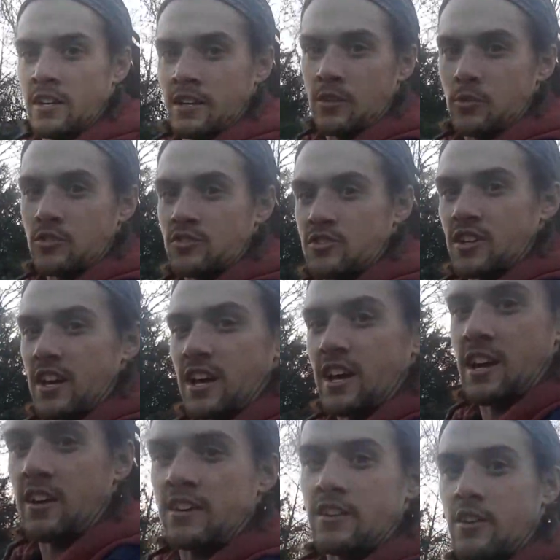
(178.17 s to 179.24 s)
It was
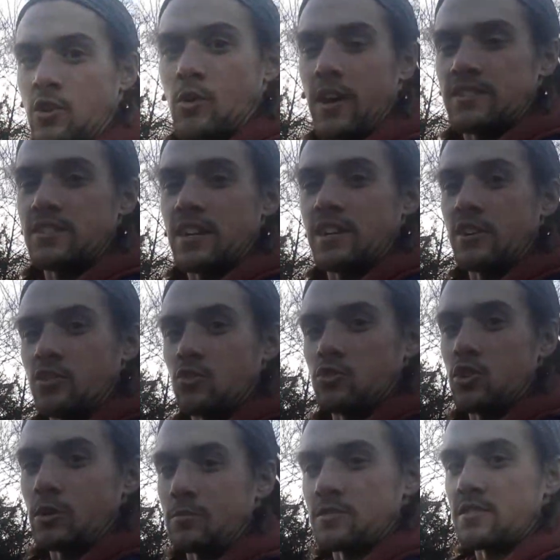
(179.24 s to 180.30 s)
quite a technical
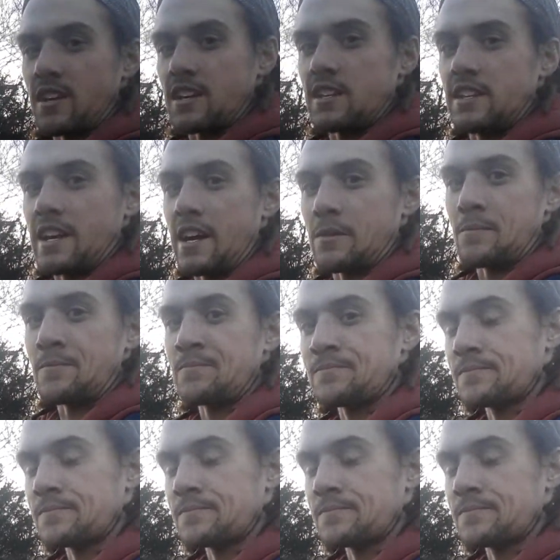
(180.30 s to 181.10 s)
job to take it down.